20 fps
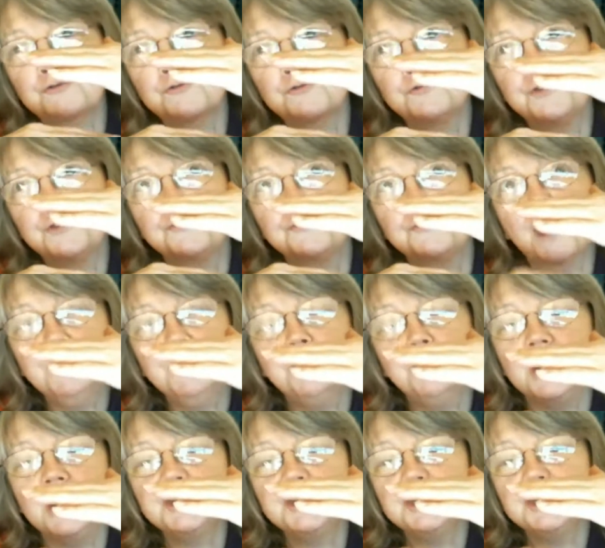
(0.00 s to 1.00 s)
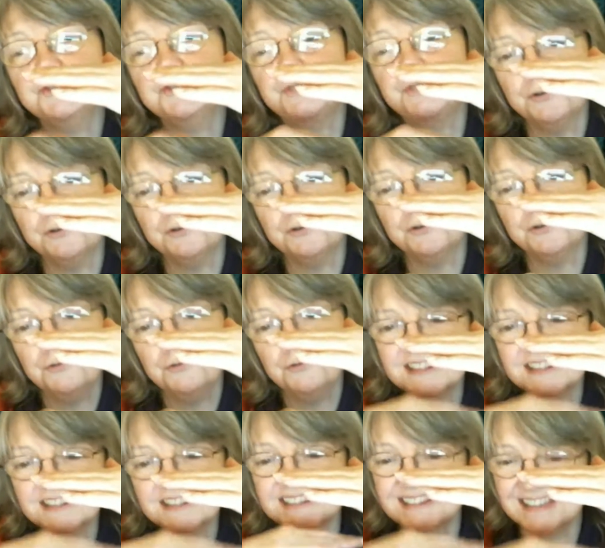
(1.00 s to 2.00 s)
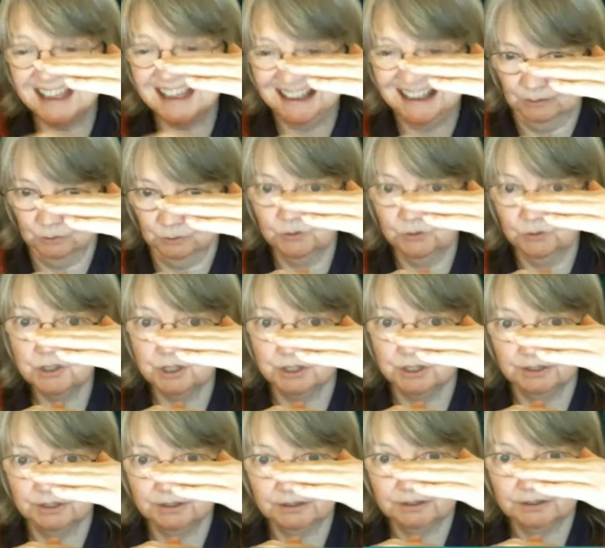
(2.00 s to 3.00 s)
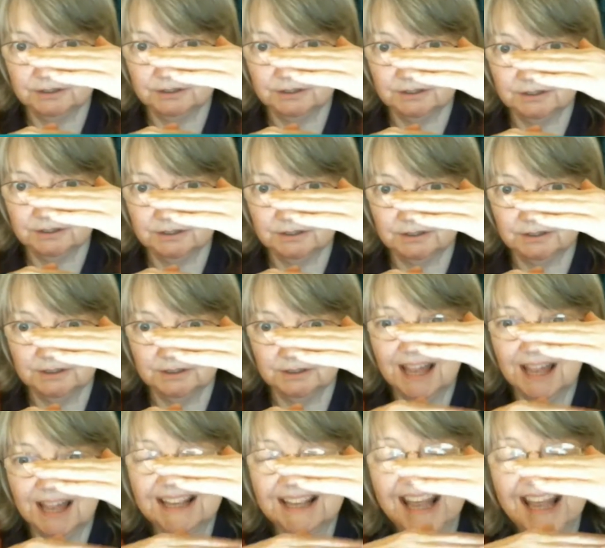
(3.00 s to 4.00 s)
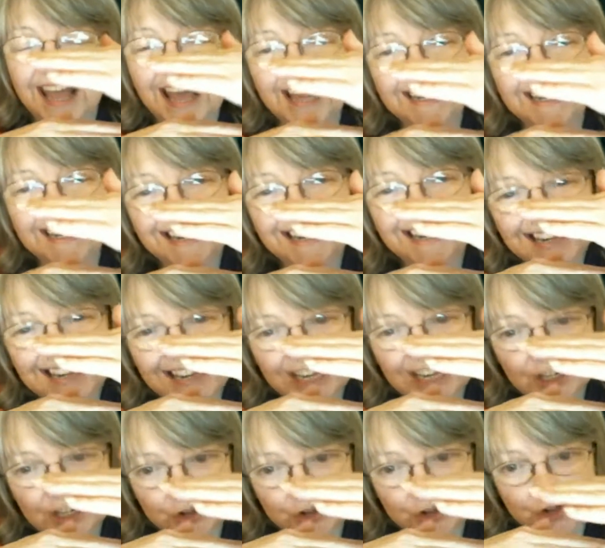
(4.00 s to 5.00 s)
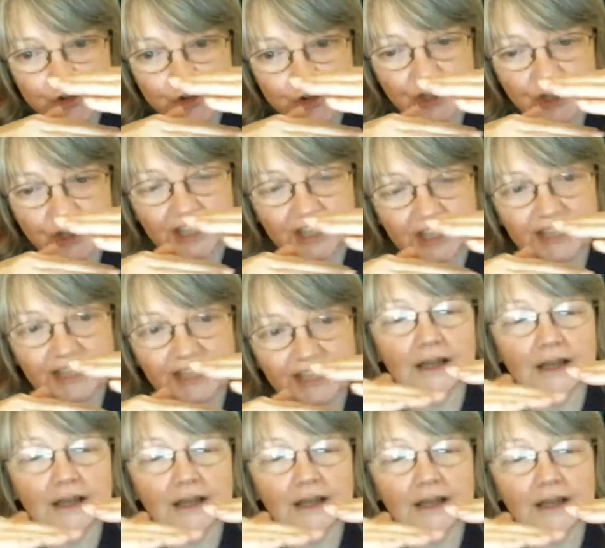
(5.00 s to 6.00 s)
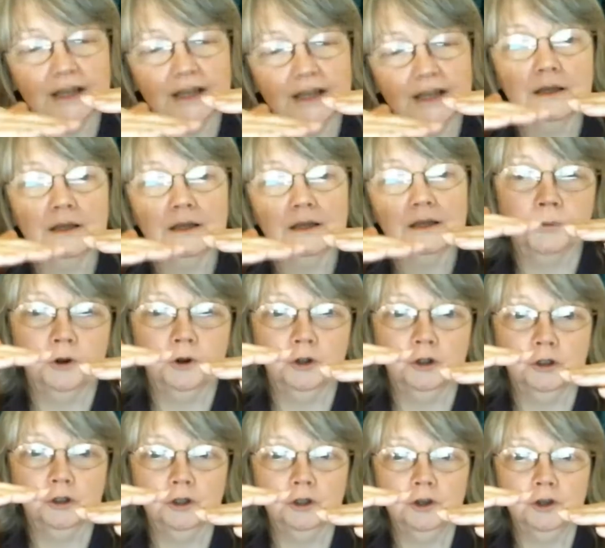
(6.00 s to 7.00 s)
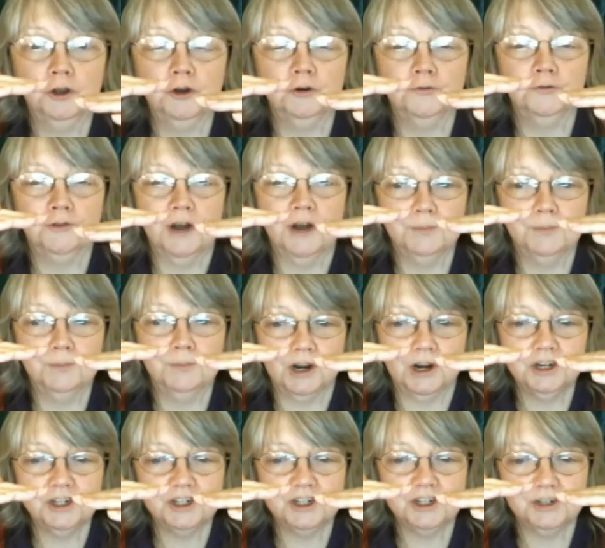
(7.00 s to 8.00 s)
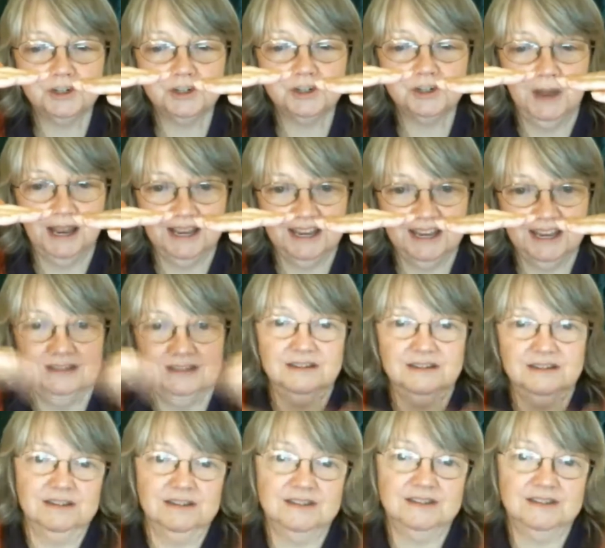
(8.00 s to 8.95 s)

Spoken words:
vibration of the right sound can literally pull your vibration back into sync.